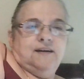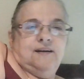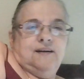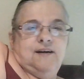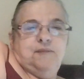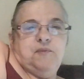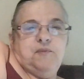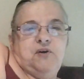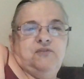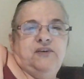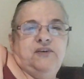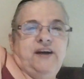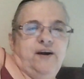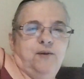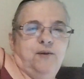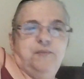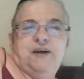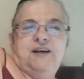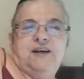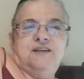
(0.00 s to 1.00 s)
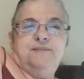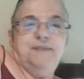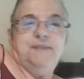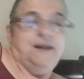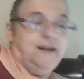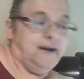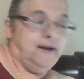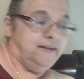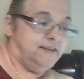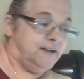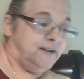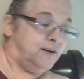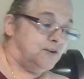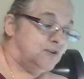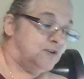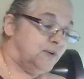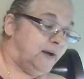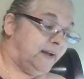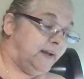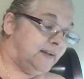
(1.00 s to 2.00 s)
I'm over here because my light's here
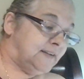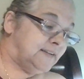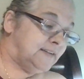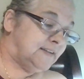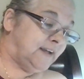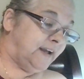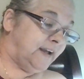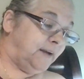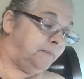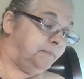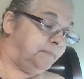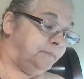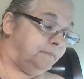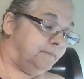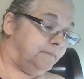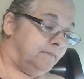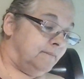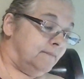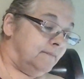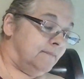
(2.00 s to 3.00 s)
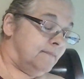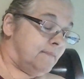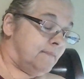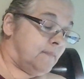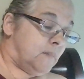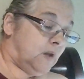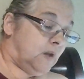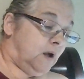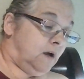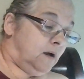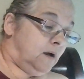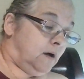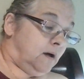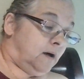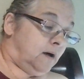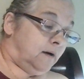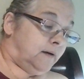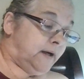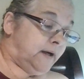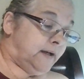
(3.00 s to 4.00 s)
so I can see.
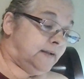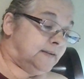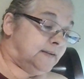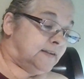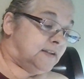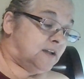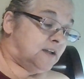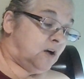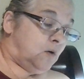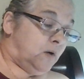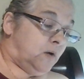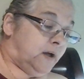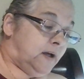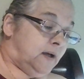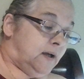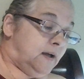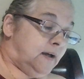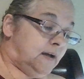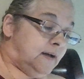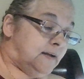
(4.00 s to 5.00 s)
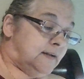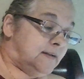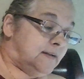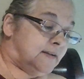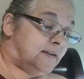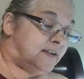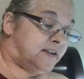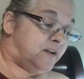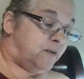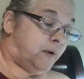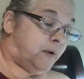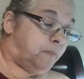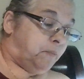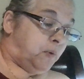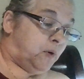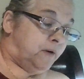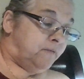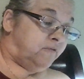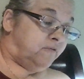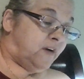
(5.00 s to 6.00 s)
All right, so it is
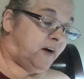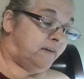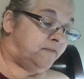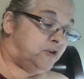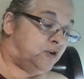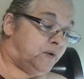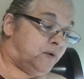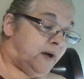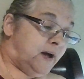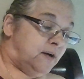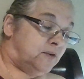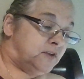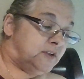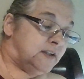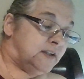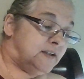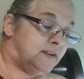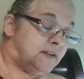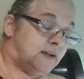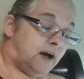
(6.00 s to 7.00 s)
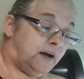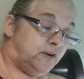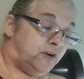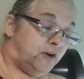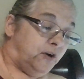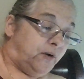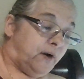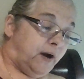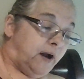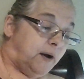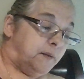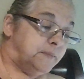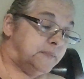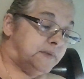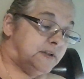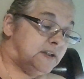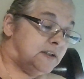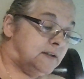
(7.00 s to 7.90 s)
3.52 ounces, 100 grams.